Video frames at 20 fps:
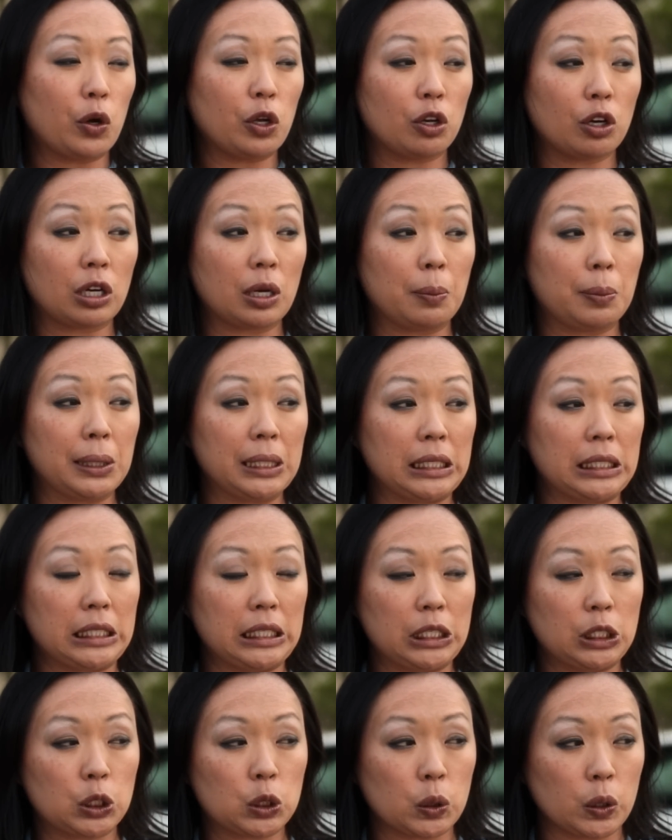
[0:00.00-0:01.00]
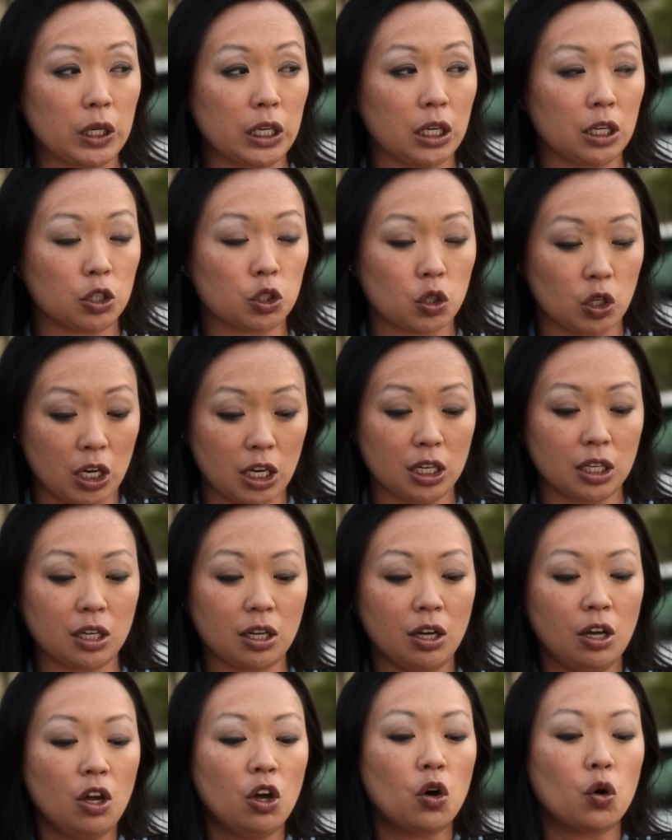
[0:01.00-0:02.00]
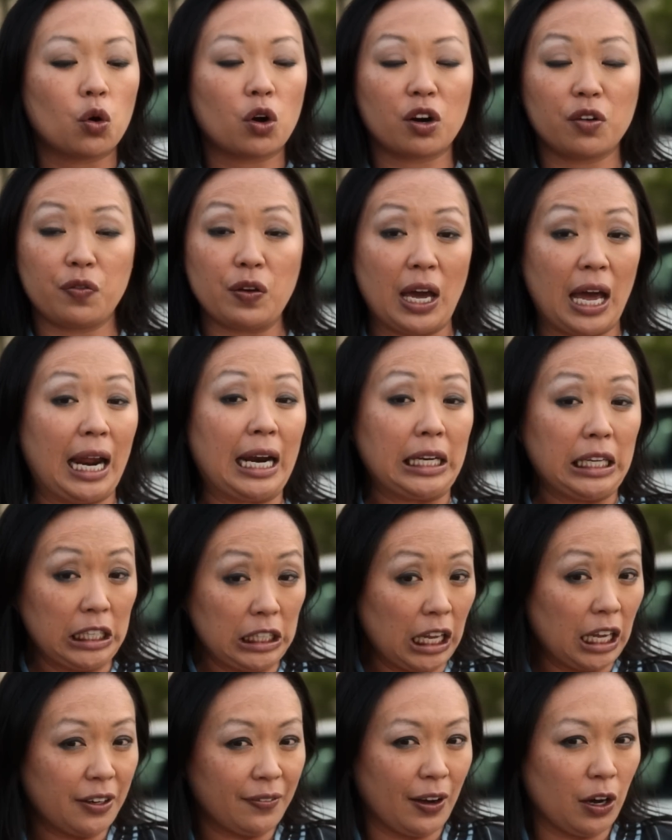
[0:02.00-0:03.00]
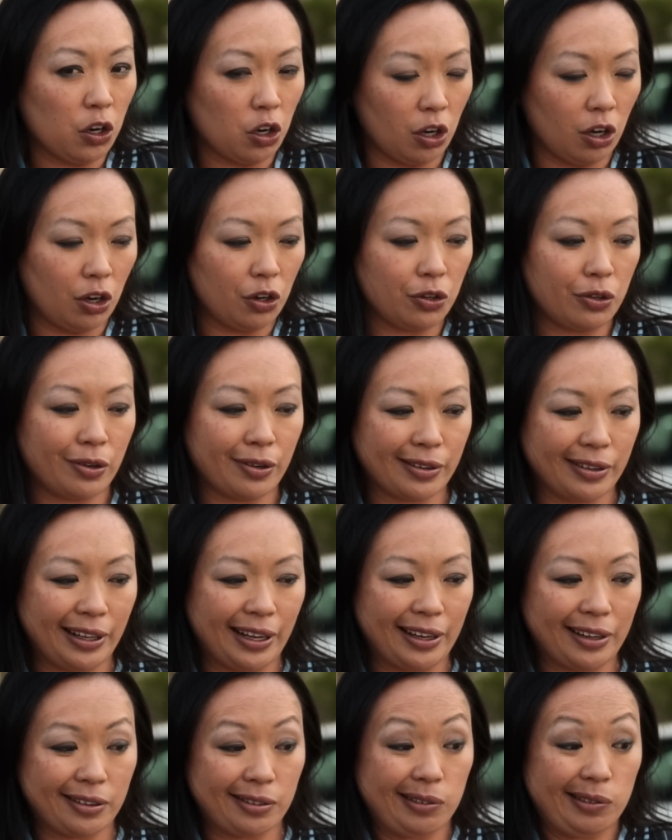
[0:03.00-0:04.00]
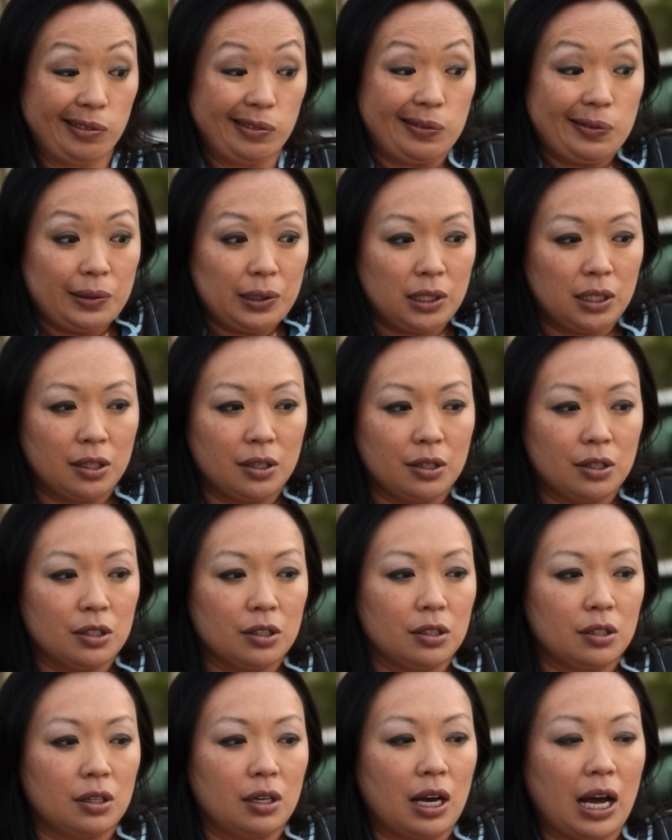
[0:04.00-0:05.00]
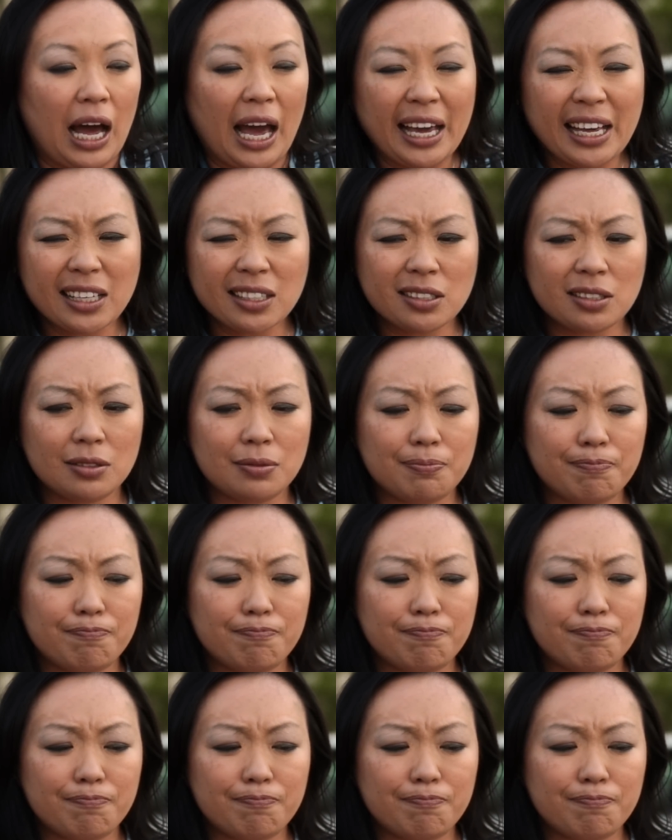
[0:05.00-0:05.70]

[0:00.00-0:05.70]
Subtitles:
When you're completely drunk or have had a lot of alcohol, you're like, I can.